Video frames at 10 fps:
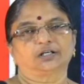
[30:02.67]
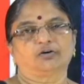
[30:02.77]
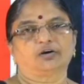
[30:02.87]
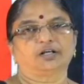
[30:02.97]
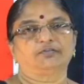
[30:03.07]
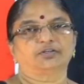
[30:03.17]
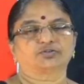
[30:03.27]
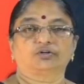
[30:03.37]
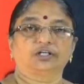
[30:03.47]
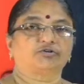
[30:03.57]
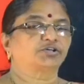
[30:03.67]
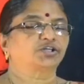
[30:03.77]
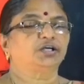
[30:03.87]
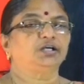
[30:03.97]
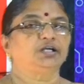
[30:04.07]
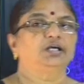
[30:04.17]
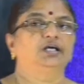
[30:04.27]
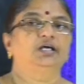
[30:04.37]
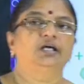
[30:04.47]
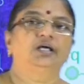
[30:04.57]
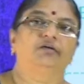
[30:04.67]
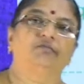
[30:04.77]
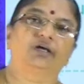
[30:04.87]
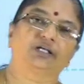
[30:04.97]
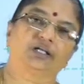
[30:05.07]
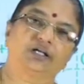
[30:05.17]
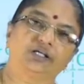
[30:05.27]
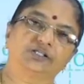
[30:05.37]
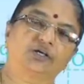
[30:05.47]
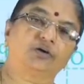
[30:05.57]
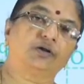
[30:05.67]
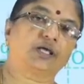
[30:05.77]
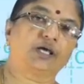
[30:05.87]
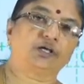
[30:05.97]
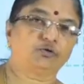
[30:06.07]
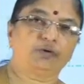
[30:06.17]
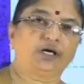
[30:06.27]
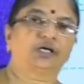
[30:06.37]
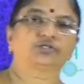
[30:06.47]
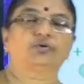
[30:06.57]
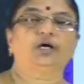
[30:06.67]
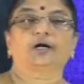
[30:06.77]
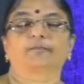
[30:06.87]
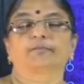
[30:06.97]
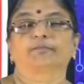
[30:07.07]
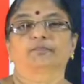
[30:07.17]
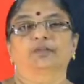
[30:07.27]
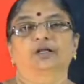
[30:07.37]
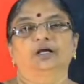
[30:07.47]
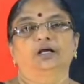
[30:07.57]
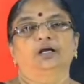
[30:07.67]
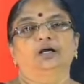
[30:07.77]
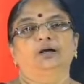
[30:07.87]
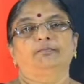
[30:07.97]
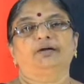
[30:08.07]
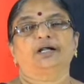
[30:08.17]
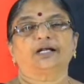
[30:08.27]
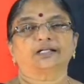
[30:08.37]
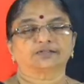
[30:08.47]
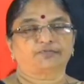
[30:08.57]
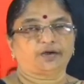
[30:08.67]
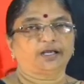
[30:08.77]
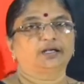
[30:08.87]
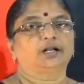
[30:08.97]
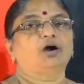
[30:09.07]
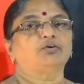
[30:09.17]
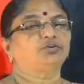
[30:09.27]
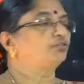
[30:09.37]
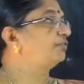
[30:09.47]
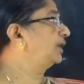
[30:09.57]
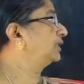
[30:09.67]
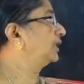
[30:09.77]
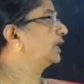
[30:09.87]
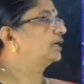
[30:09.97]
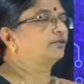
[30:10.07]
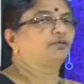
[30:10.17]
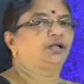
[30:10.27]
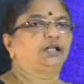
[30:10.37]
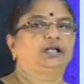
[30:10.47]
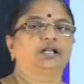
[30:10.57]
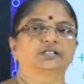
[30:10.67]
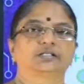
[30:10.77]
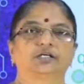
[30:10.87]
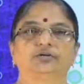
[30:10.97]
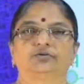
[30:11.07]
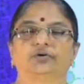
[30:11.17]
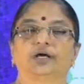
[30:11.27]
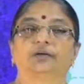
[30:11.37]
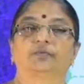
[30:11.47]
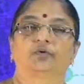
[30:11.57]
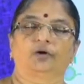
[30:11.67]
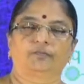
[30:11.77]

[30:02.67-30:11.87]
already we saw the equation, vector E is equal to kq by r square. But let us find how to find the electric field intensity due to a dipole.